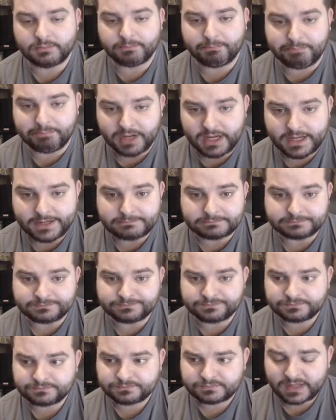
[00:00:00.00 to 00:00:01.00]
but
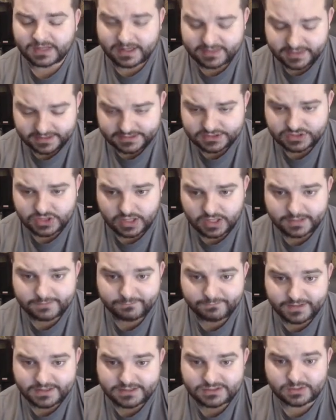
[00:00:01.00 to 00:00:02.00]
I think this card can
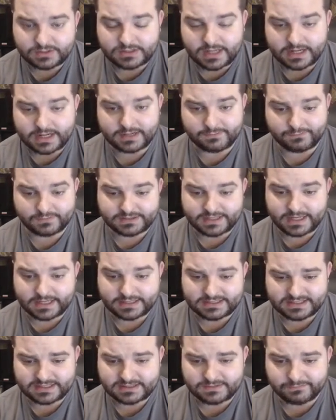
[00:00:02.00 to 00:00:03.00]
fit into a lot of different decks,
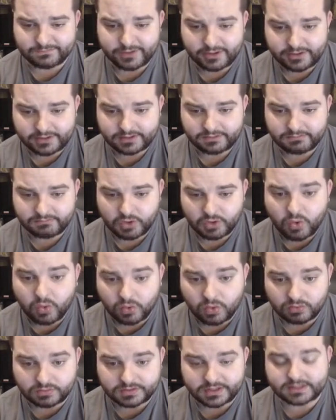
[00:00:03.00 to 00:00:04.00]
and it's a very
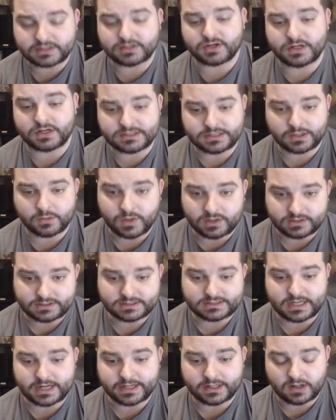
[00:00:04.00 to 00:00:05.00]
cool and interesting,
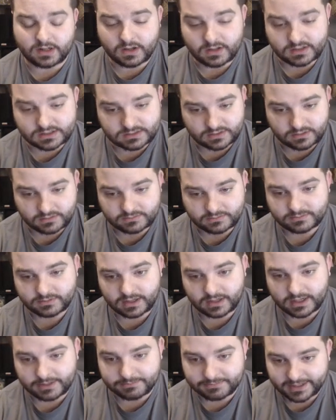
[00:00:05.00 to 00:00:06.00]
well-designed card, so
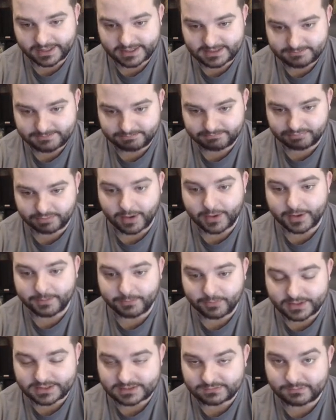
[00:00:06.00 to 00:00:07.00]
it gets brownie
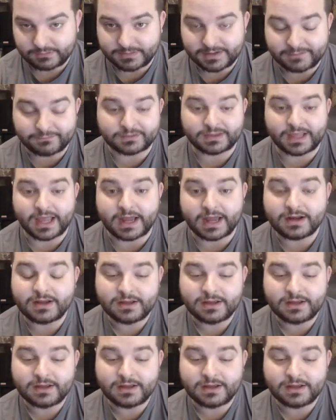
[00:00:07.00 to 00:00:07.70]
points from me for that.